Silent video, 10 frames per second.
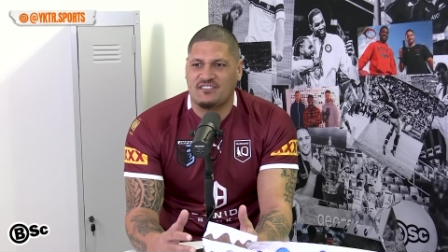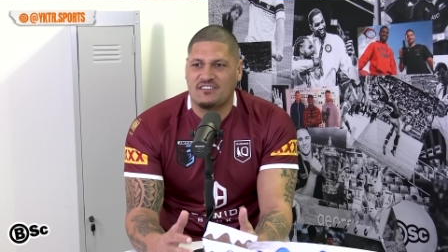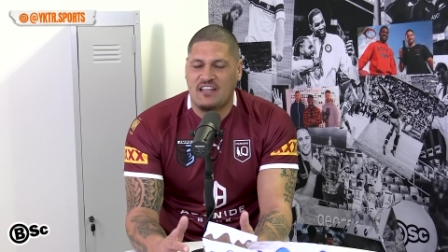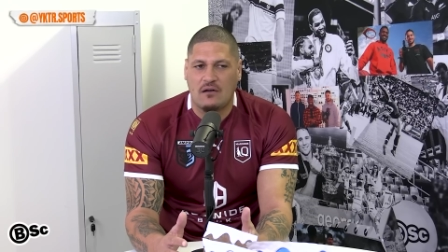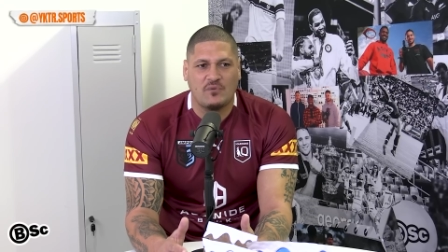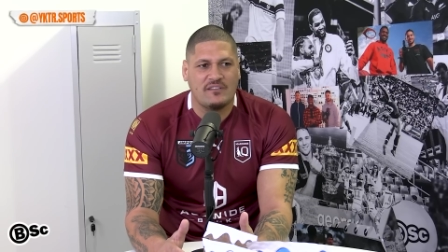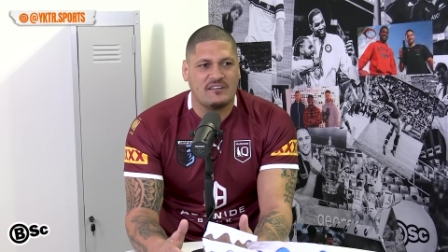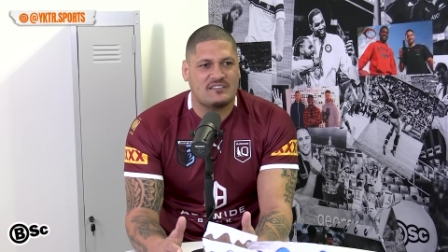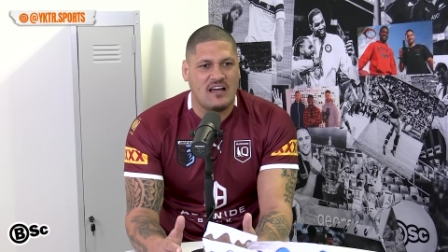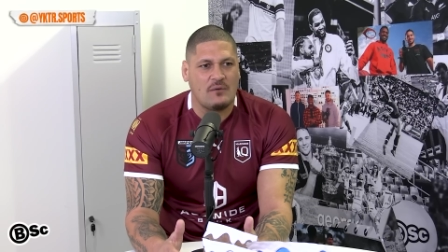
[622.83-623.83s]
one of the
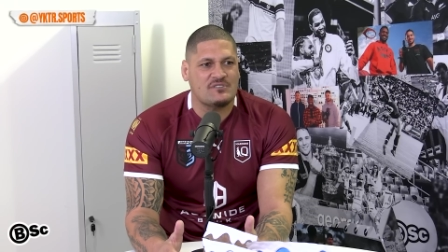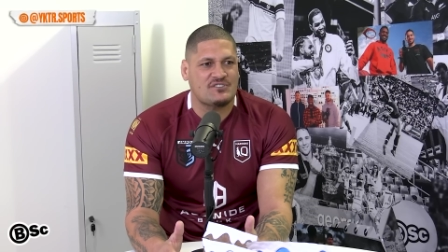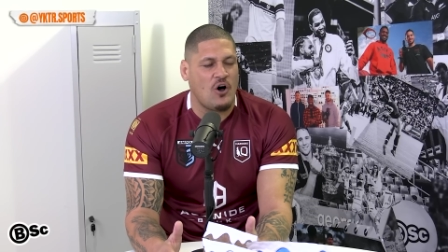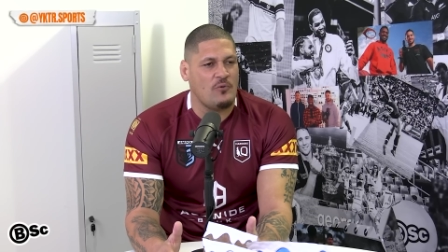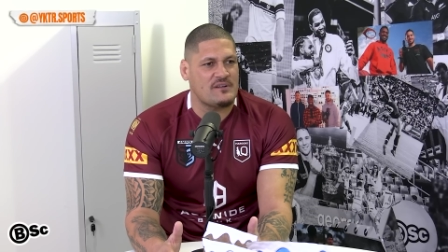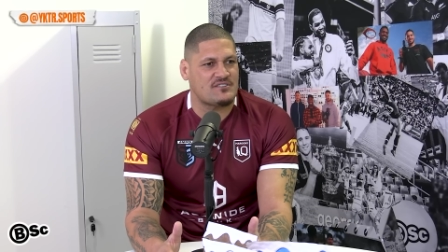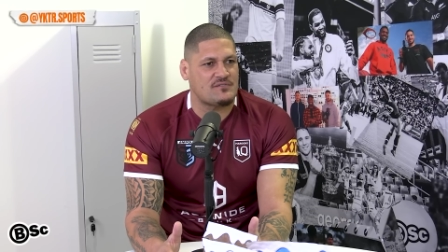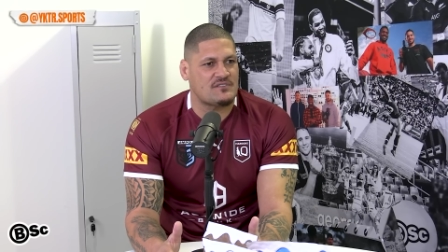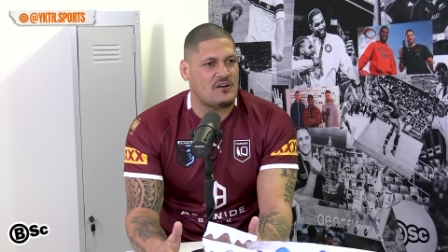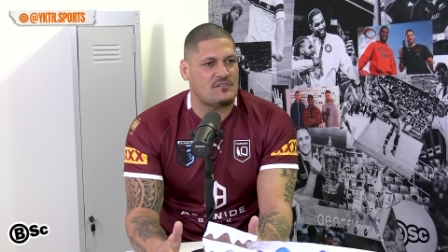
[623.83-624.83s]
dumbest comments
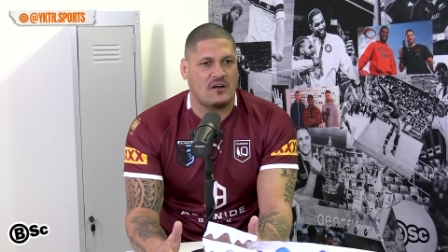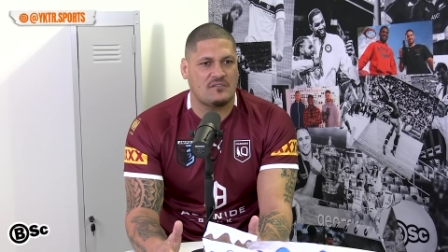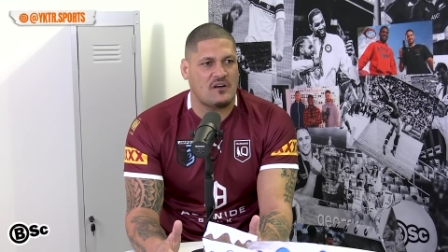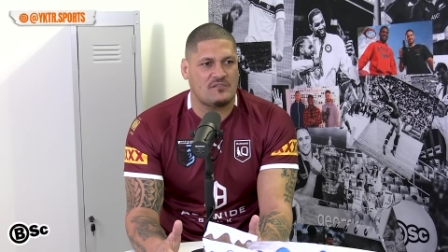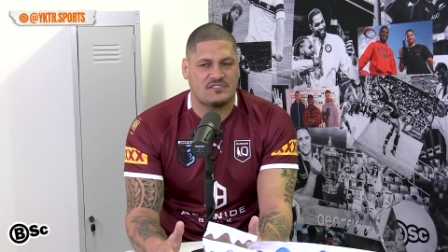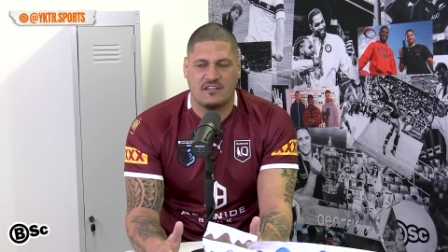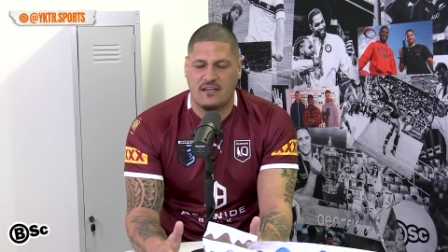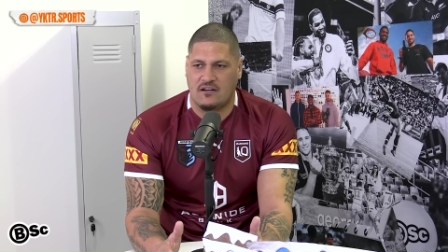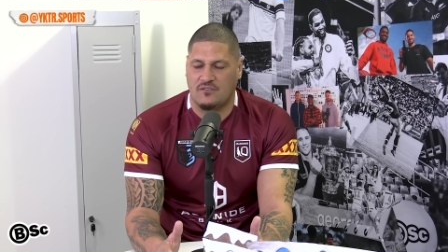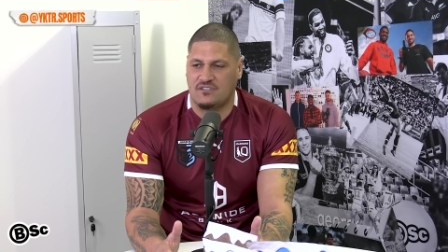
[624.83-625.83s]
I've
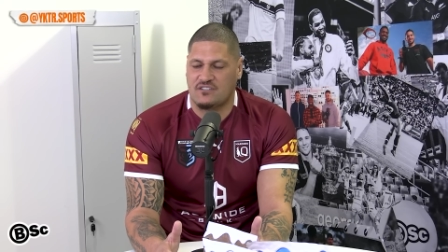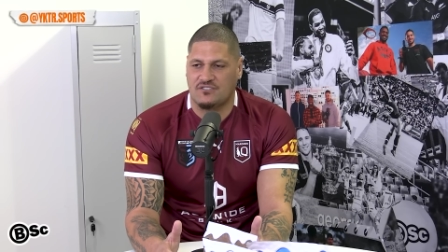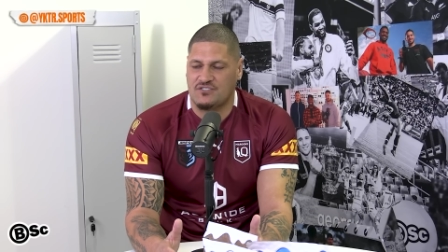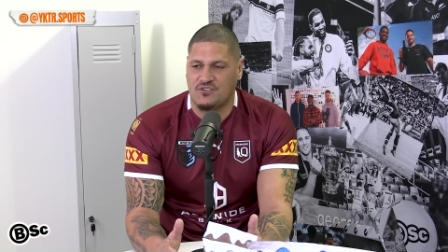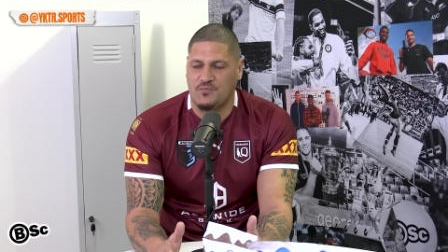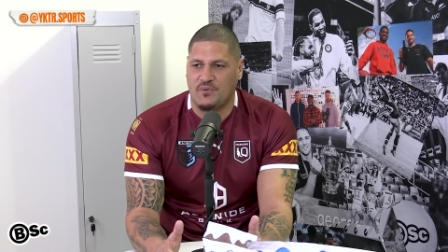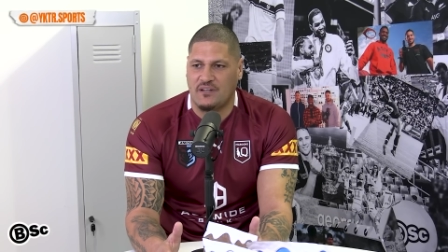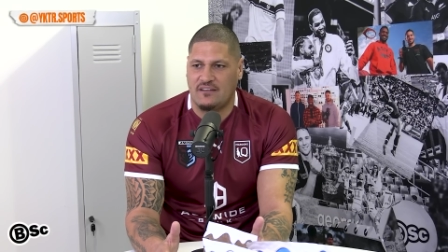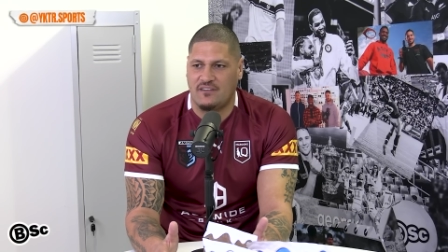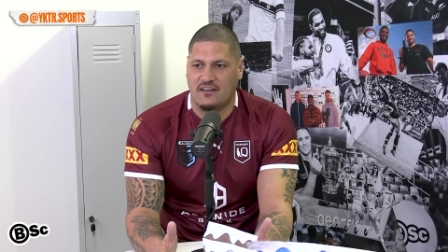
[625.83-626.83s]
seen. I just couldn't
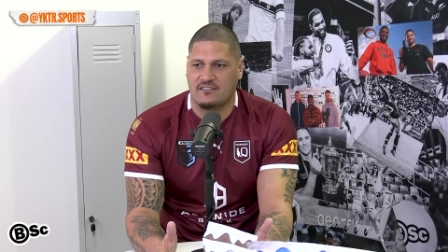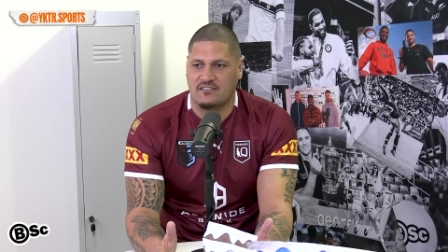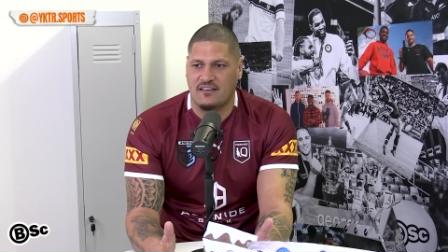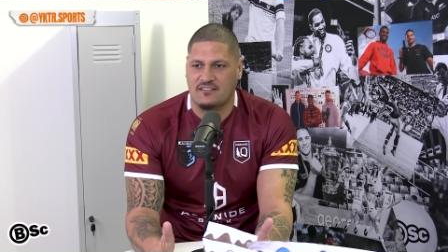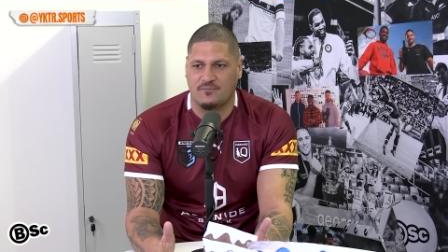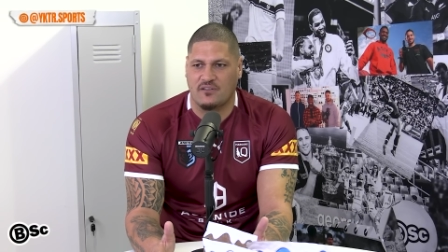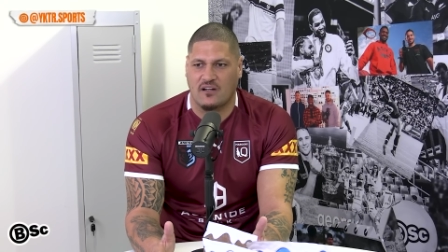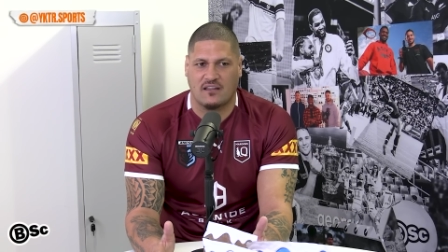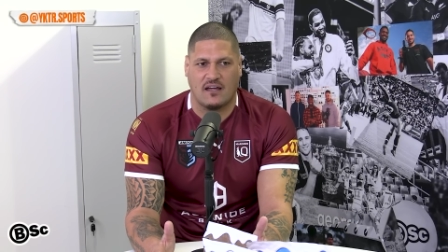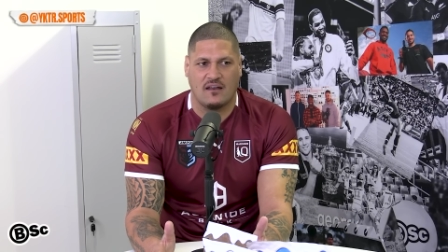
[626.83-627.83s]
believe that he'd say something
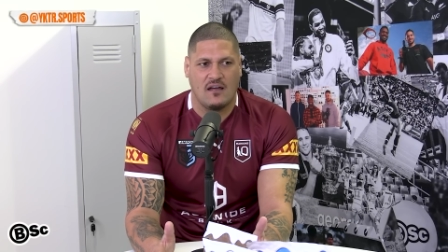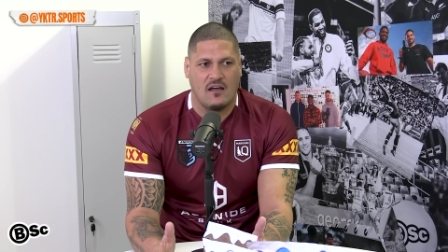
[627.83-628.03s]
like that.